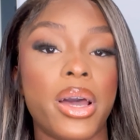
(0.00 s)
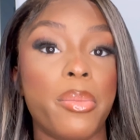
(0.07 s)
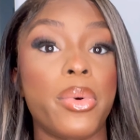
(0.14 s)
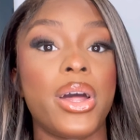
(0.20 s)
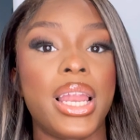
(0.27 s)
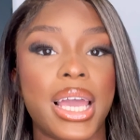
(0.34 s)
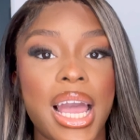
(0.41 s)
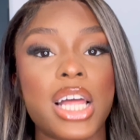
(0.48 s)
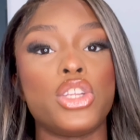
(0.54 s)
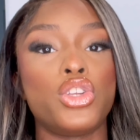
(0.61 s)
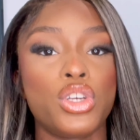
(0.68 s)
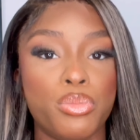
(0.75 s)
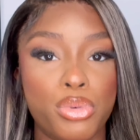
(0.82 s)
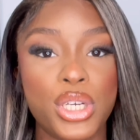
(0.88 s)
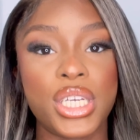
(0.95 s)
But like I do
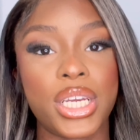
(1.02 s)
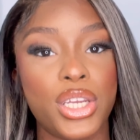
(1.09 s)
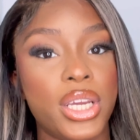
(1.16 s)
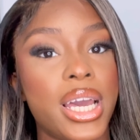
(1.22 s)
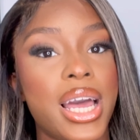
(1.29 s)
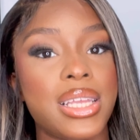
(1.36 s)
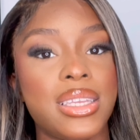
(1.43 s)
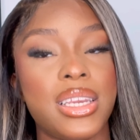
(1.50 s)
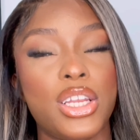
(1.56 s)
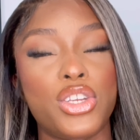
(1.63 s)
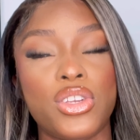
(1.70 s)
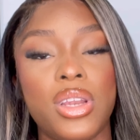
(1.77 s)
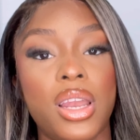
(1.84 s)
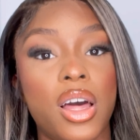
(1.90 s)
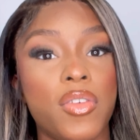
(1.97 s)
appreciate you guys, and I just
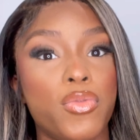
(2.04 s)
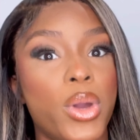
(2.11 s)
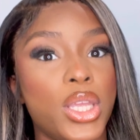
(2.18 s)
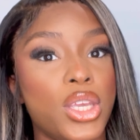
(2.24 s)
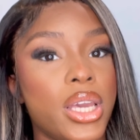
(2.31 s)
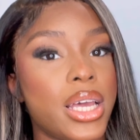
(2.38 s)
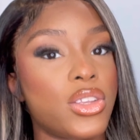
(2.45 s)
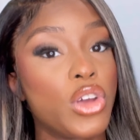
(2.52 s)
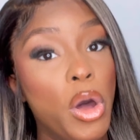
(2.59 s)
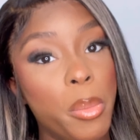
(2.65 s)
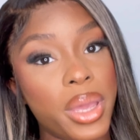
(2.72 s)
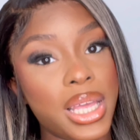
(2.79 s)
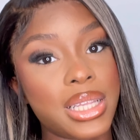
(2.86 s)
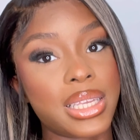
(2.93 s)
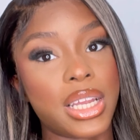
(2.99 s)
love when you guys
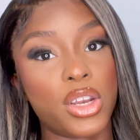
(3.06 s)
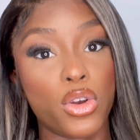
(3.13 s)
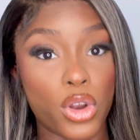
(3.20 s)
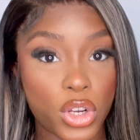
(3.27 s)
comment and